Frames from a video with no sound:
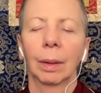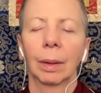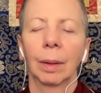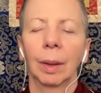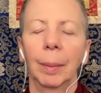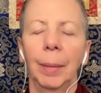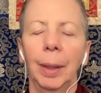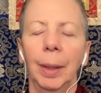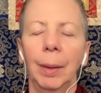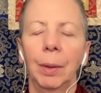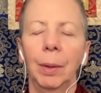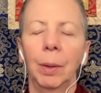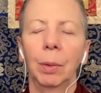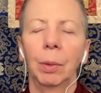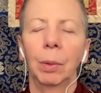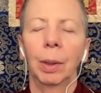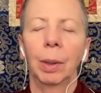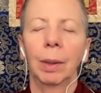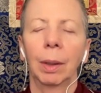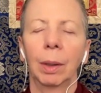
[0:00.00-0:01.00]
Somehow it's
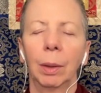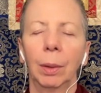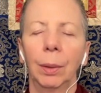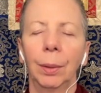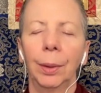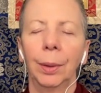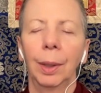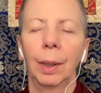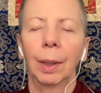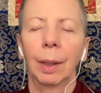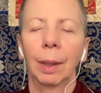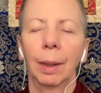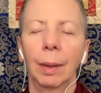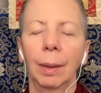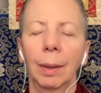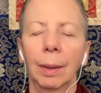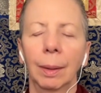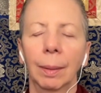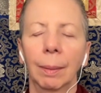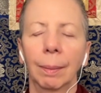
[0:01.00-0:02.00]
always eluding
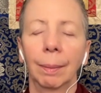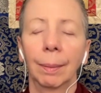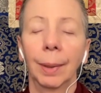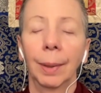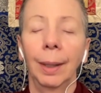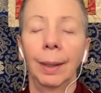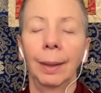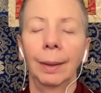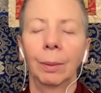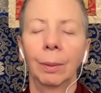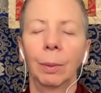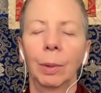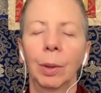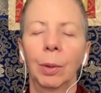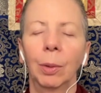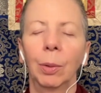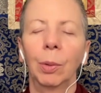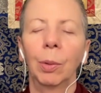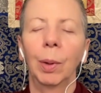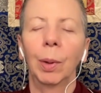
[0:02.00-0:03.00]
us, but
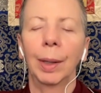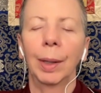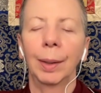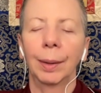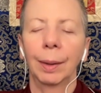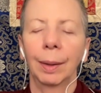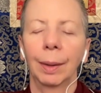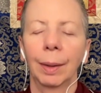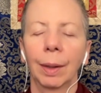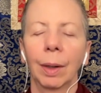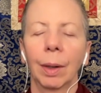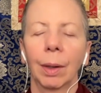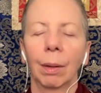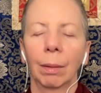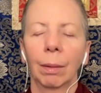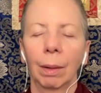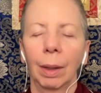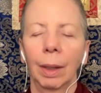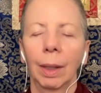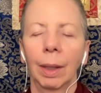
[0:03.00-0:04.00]
we're always
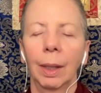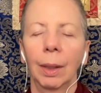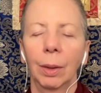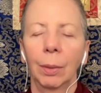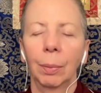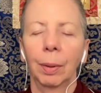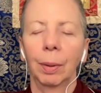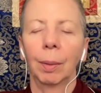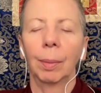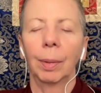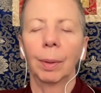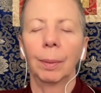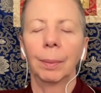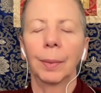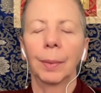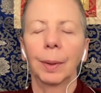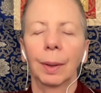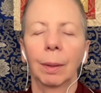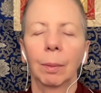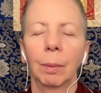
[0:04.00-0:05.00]
running into
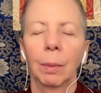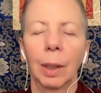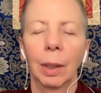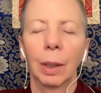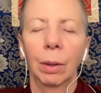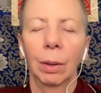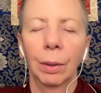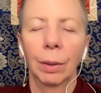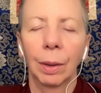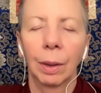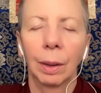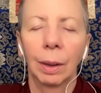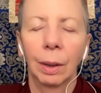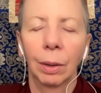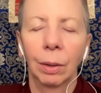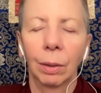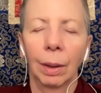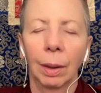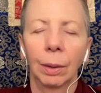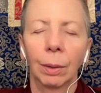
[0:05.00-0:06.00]
problems and we're
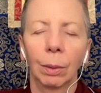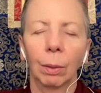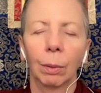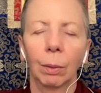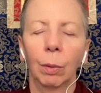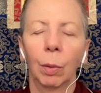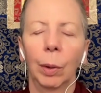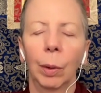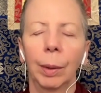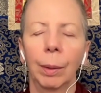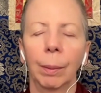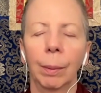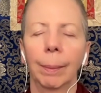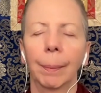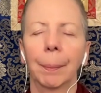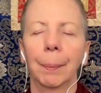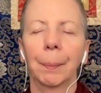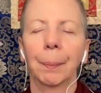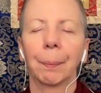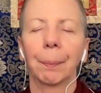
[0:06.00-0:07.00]
constantly trying to avoid
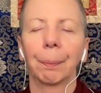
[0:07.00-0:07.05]
them.